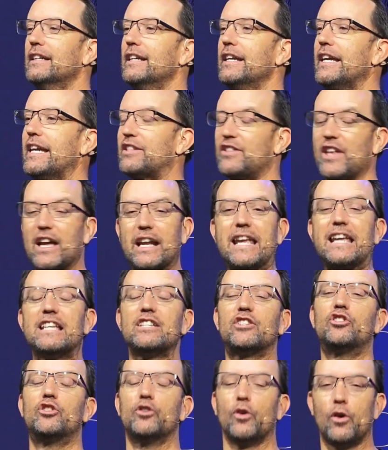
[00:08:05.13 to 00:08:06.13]
is that his
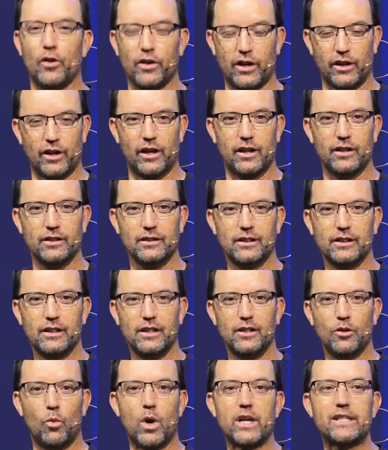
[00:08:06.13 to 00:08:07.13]
daughter
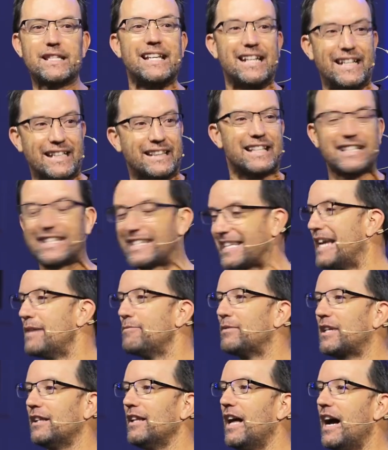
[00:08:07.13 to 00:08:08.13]
was in the same
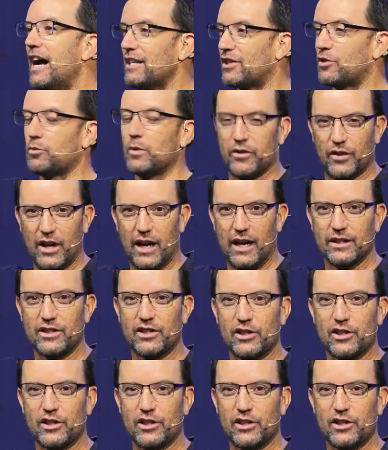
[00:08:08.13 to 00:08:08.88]
class with us.